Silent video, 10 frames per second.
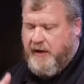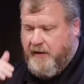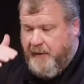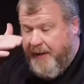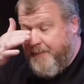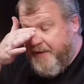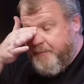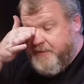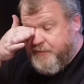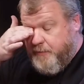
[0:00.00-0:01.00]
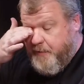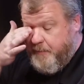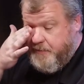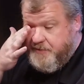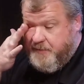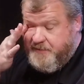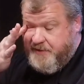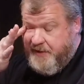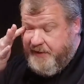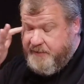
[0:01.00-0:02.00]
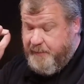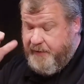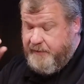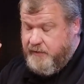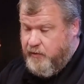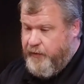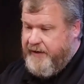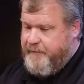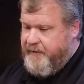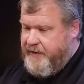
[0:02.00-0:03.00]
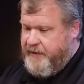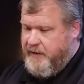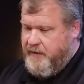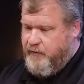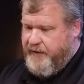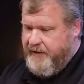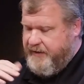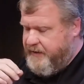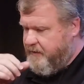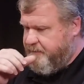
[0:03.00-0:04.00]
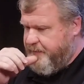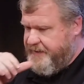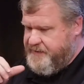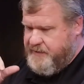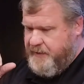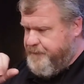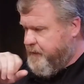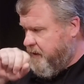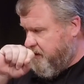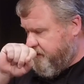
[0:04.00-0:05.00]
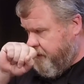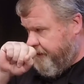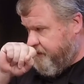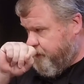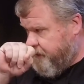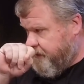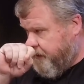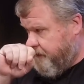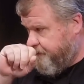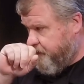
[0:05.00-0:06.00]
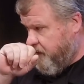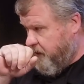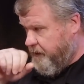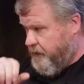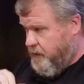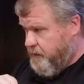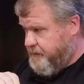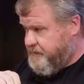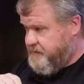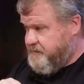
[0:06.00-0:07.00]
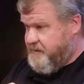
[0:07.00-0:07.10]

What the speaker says: I may misremember some things, but correct me when I get off base. So this was a large